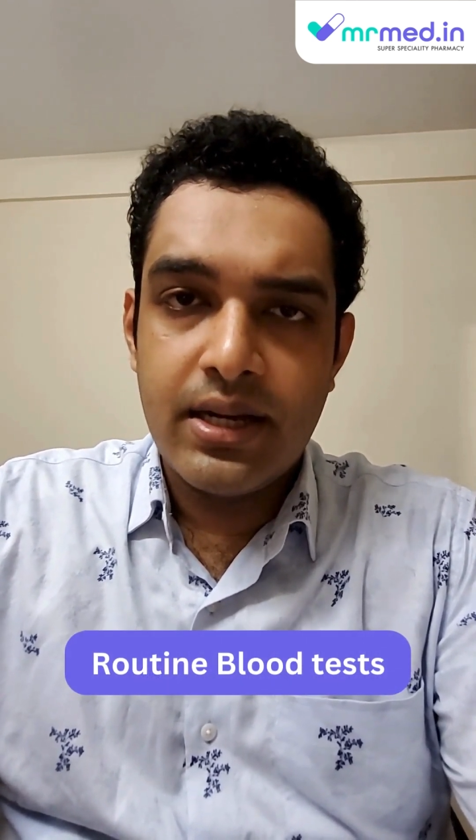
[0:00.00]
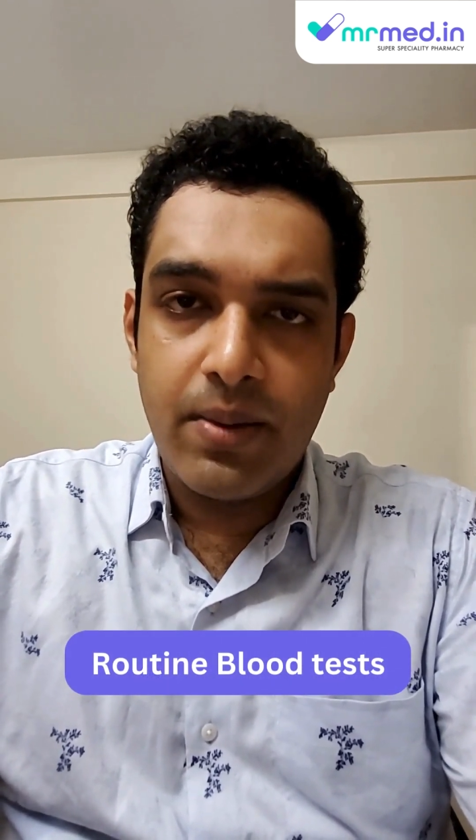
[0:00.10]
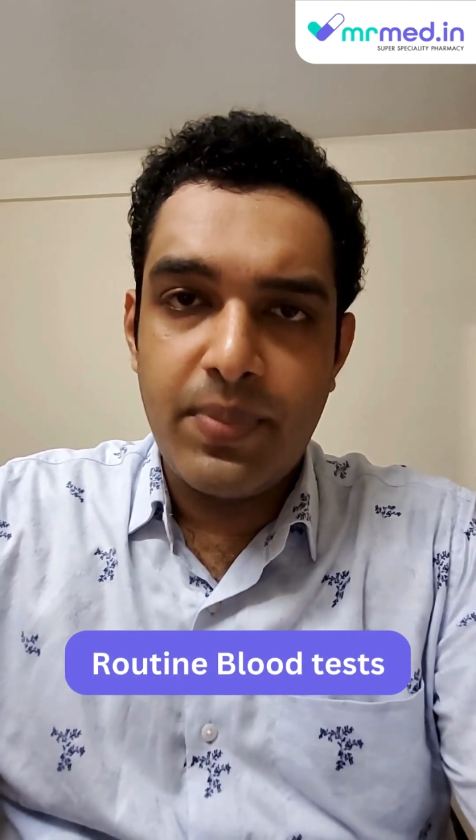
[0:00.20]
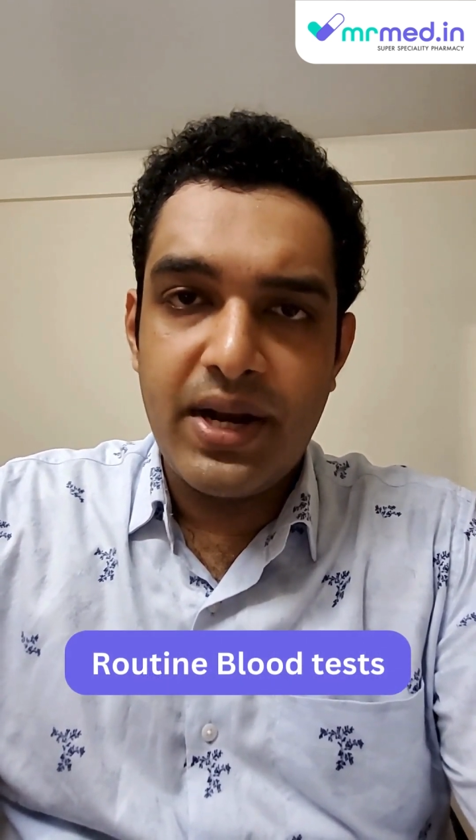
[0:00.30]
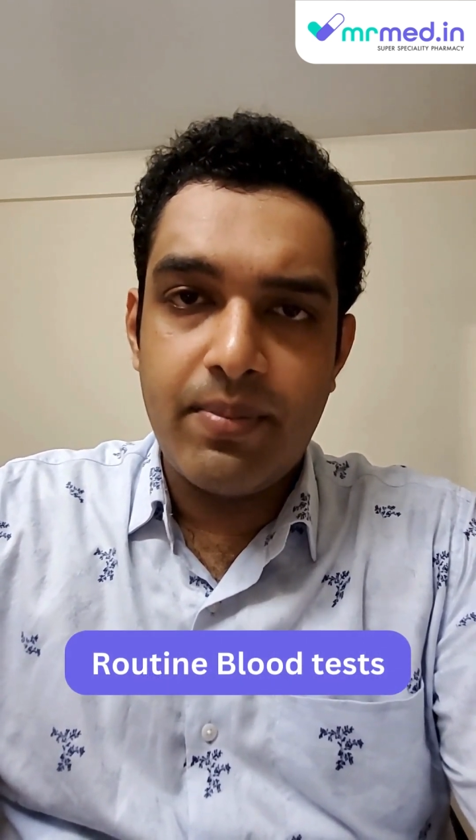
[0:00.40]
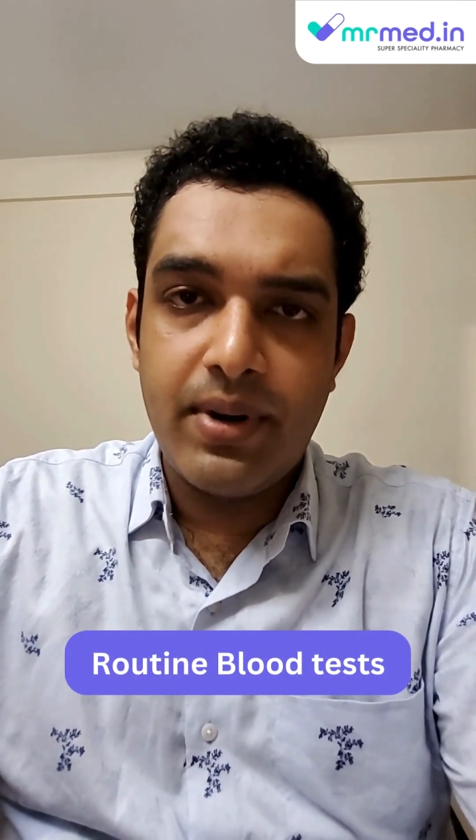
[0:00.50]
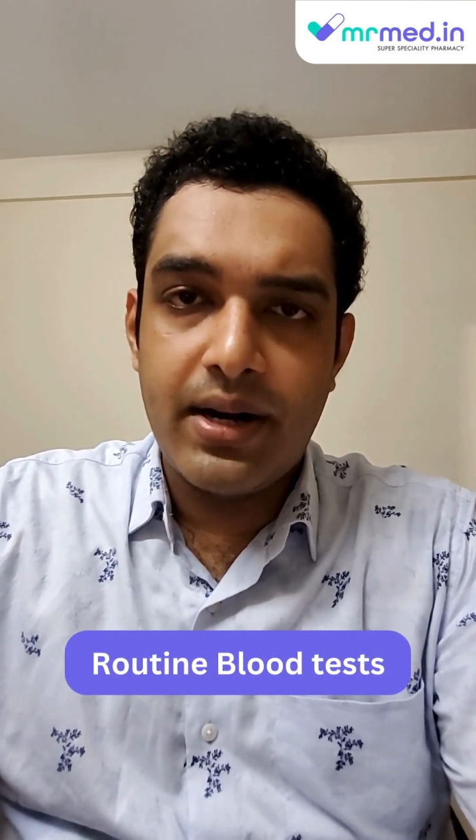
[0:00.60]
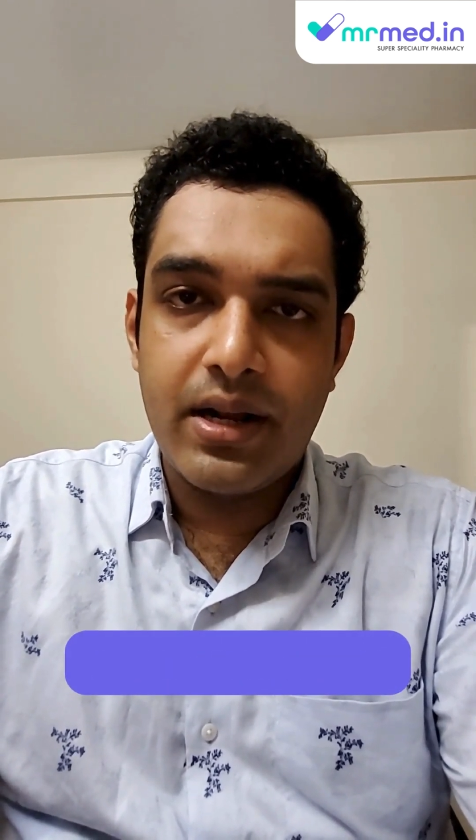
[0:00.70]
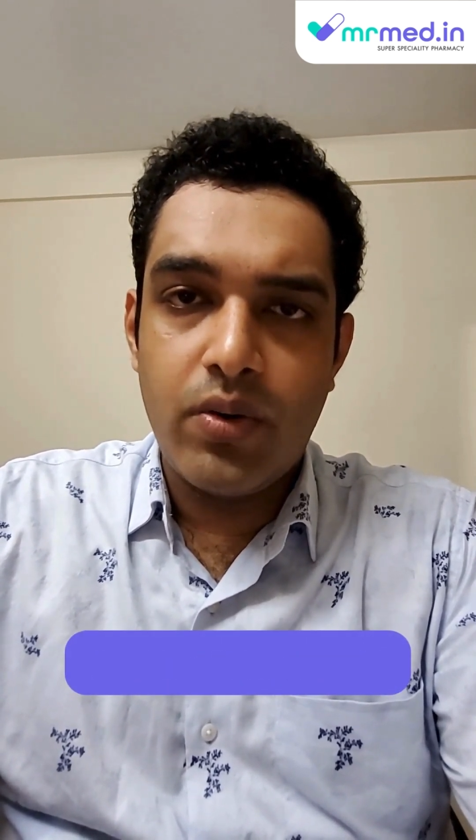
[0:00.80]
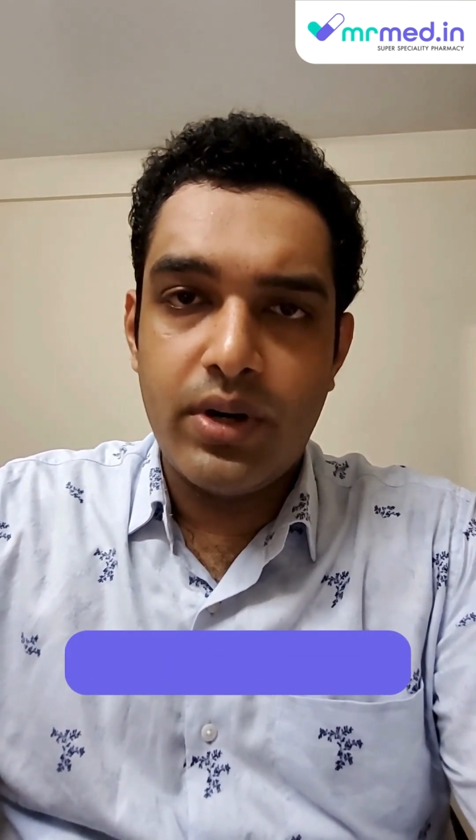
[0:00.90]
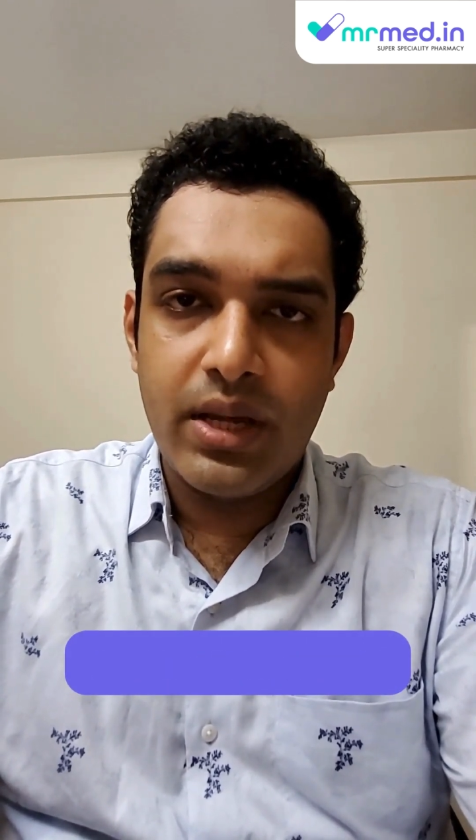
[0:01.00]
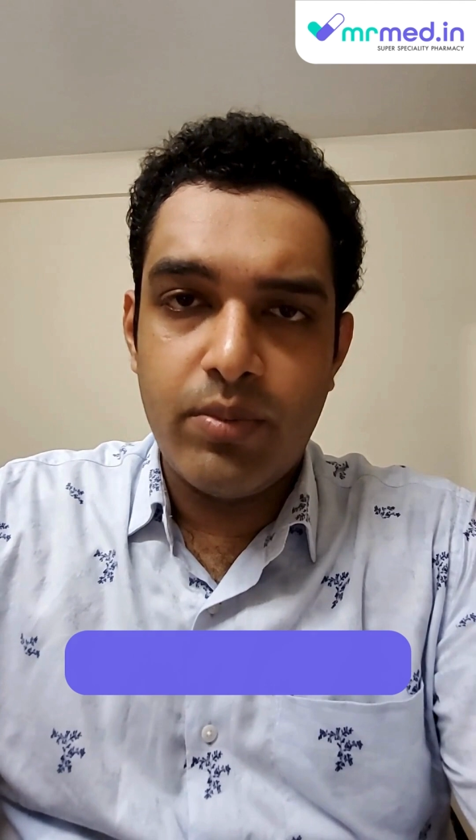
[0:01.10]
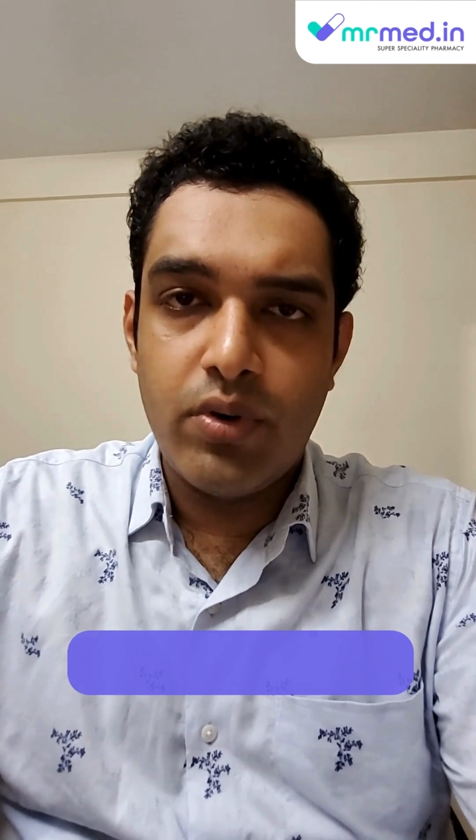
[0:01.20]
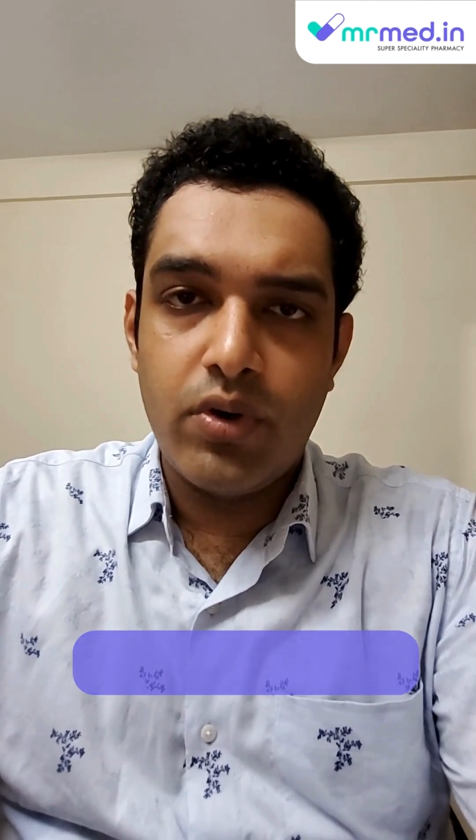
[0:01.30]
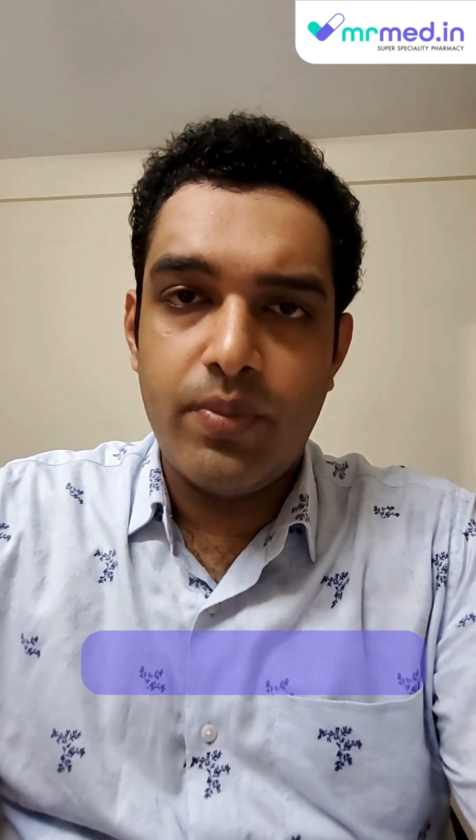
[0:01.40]
complete blood count,
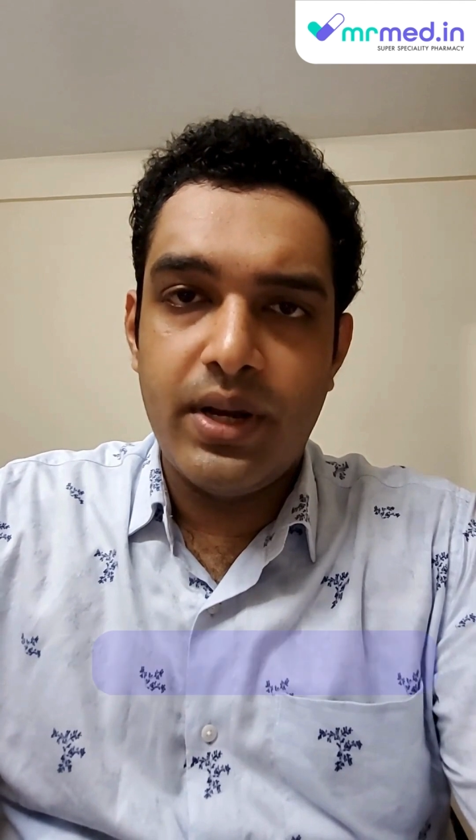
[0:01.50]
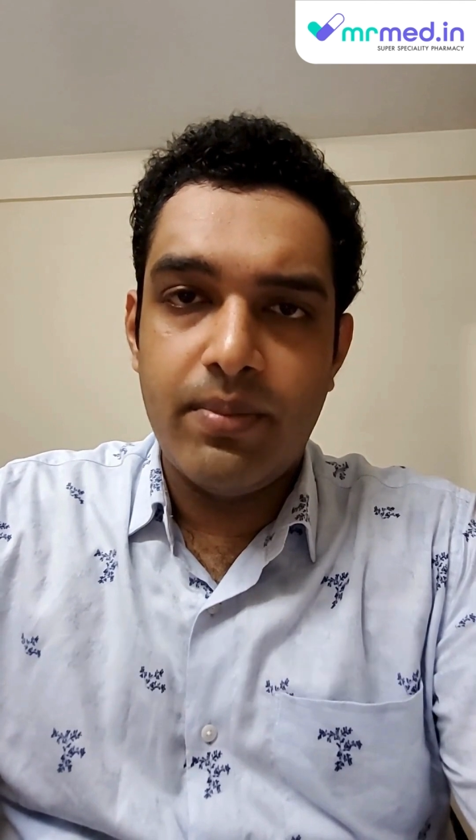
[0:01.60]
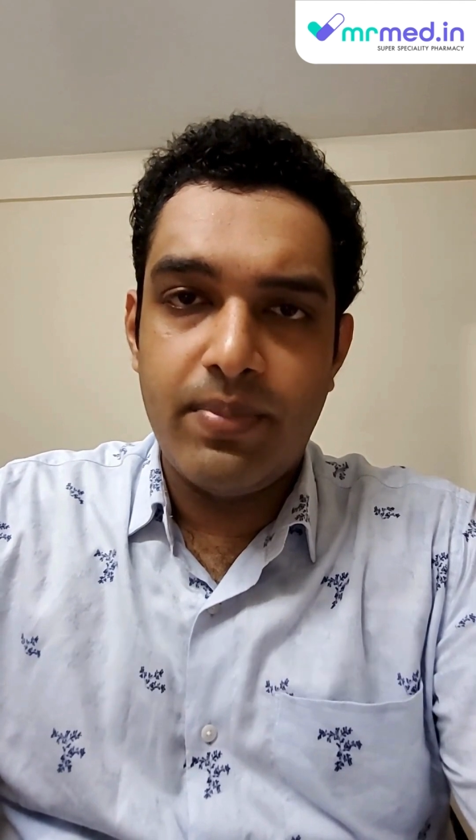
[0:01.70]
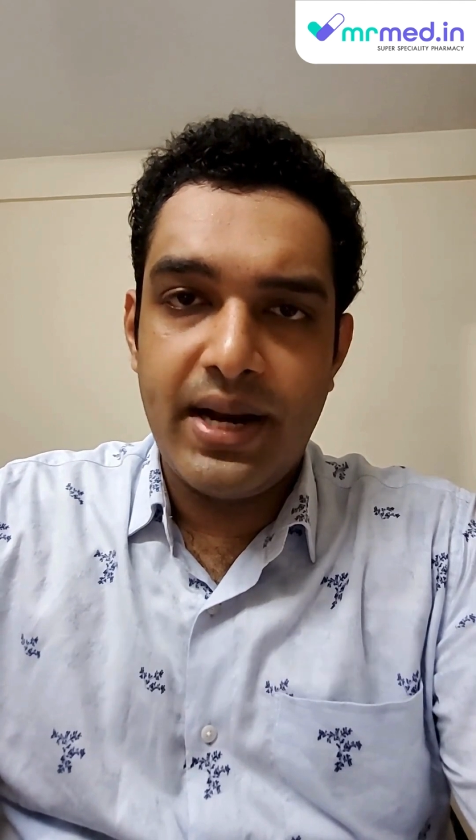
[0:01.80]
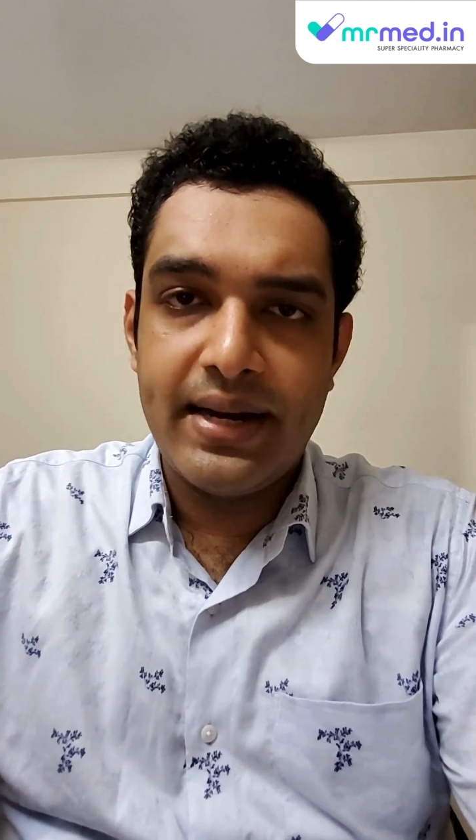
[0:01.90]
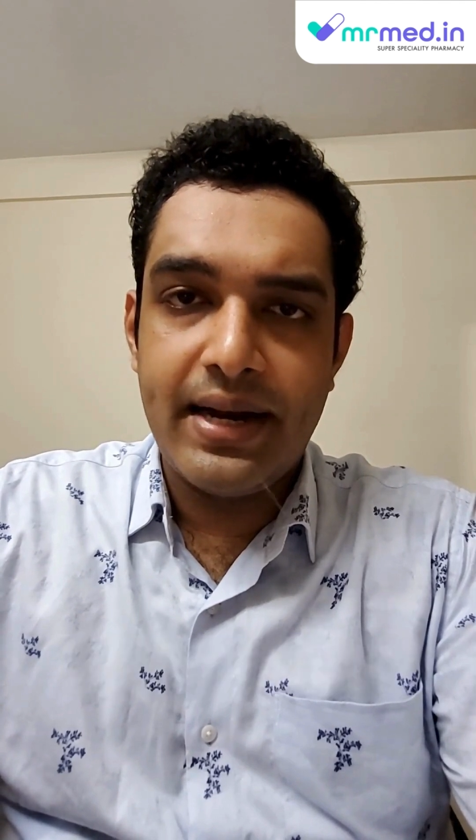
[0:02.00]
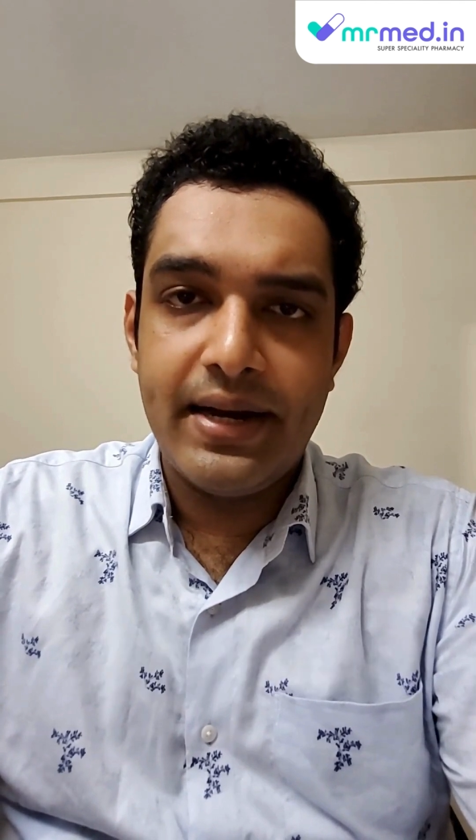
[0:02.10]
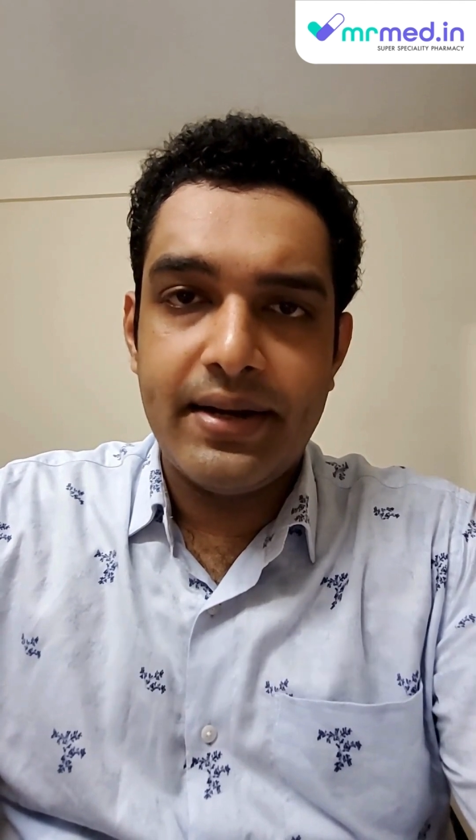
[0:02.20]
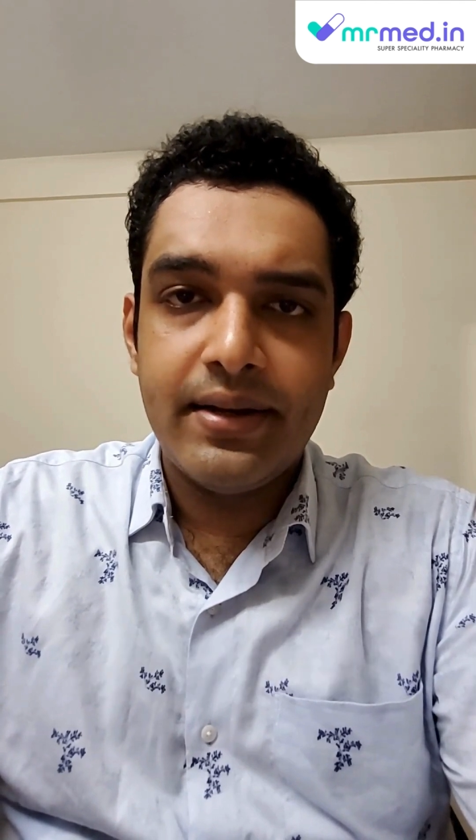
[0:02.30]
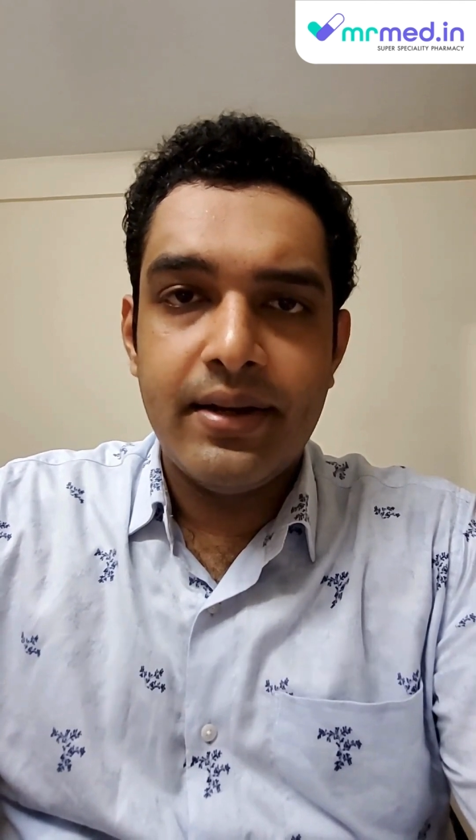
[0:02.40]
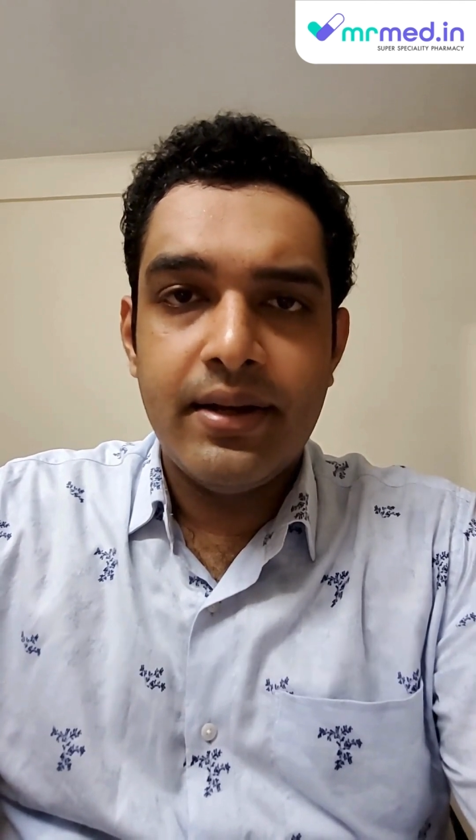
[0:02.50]
hemoglobin, platelet,